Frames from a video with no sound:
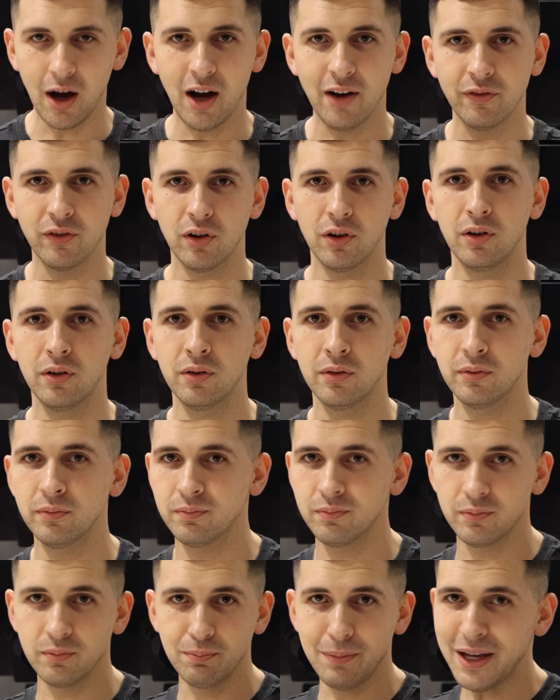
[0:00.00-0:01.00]
I've got
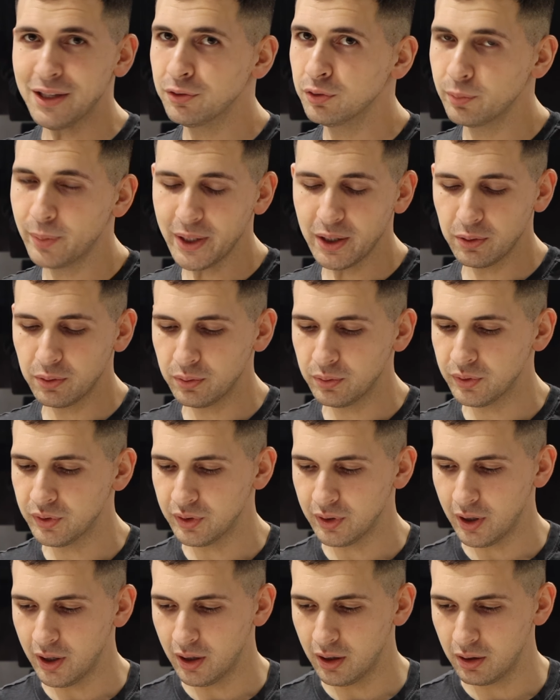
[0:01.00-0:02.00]
metal pills,
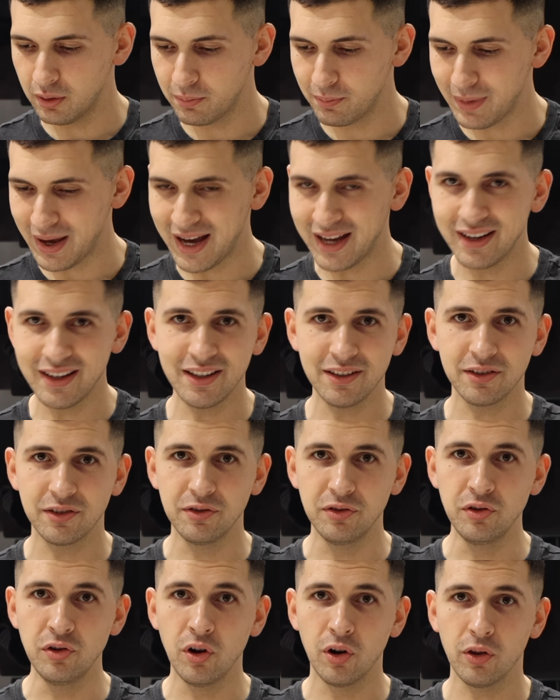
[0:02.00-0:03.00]
and it's
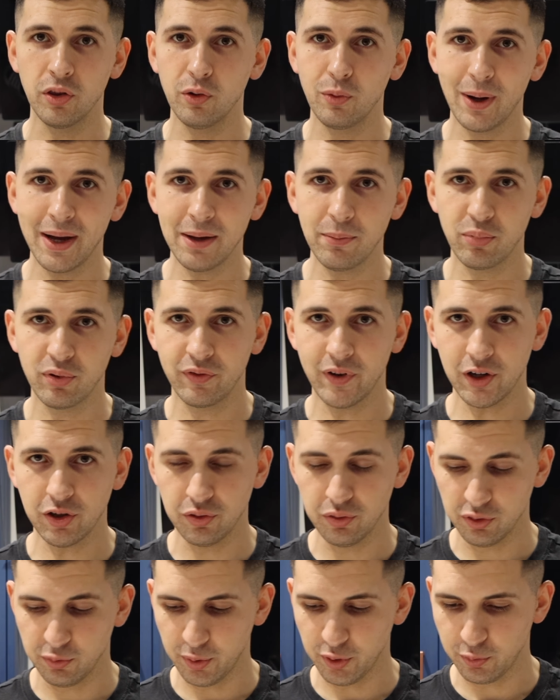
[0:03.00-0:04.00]
not the way
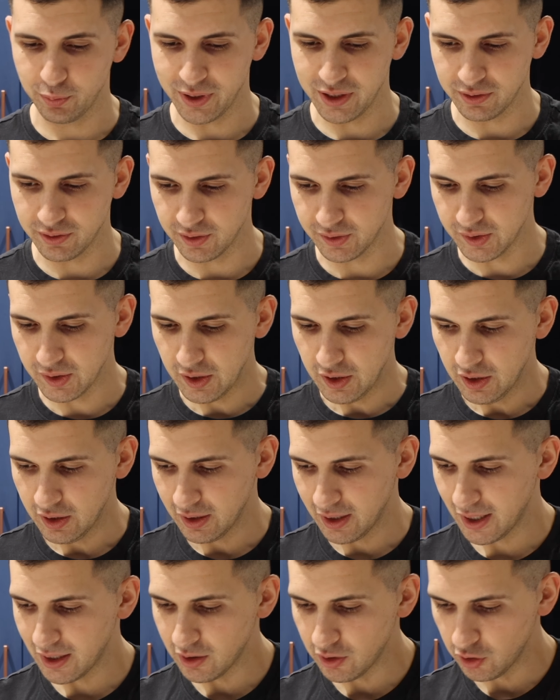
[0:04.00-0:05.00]
professionals build pizzas.
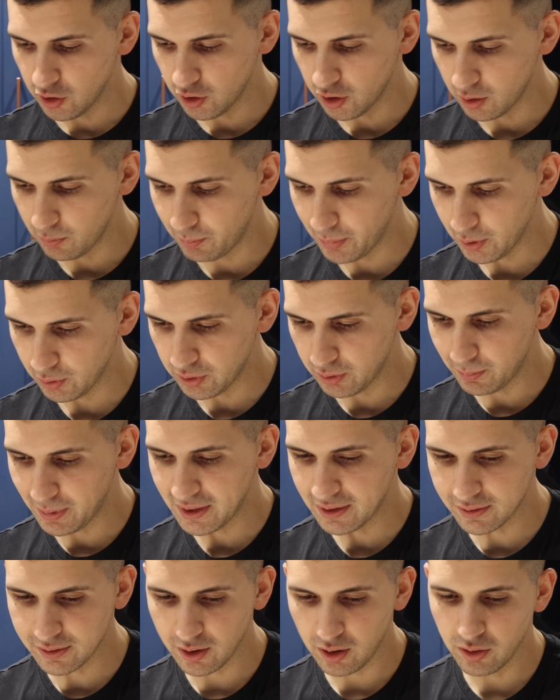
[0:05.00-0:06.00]
Okay, you're going to build the
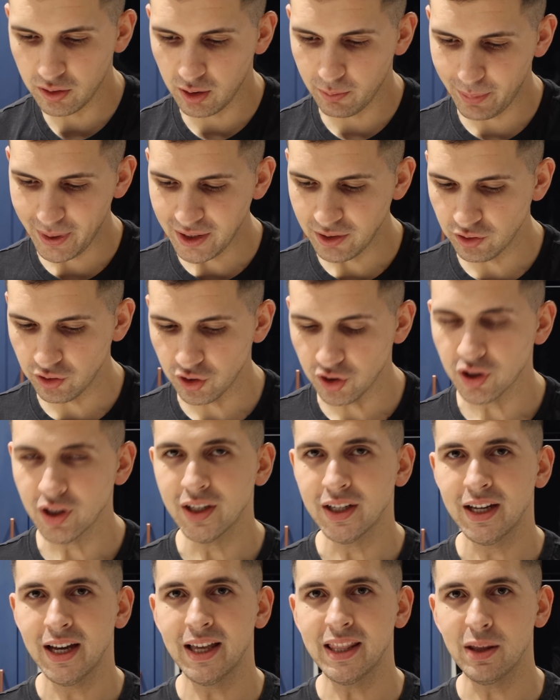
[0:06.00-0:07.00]
pizza on the bench,
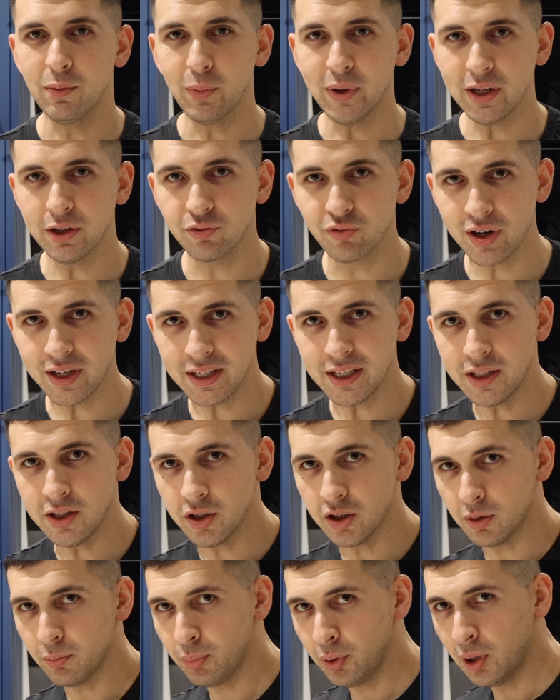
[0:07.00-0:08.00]
and then when it's ready, you're
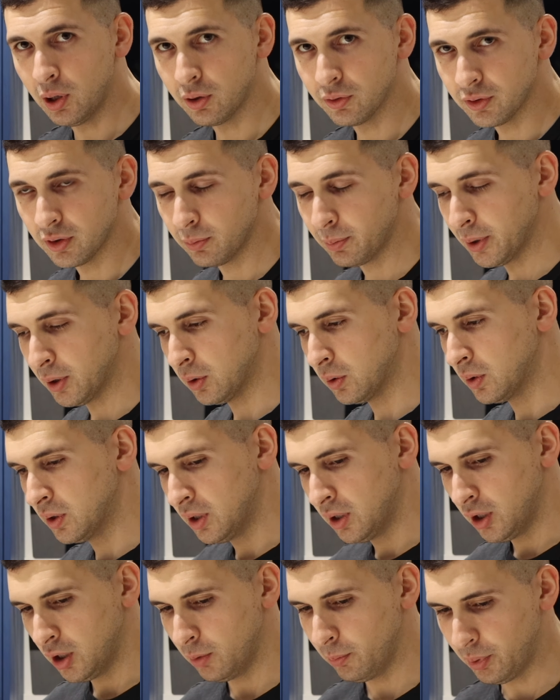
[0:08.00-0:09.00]
going to put it onto the pill
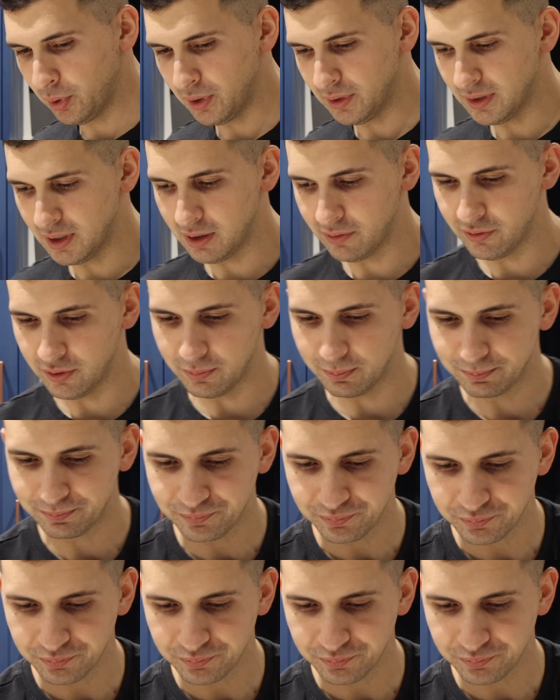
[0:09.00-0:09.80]
and put it in the oven.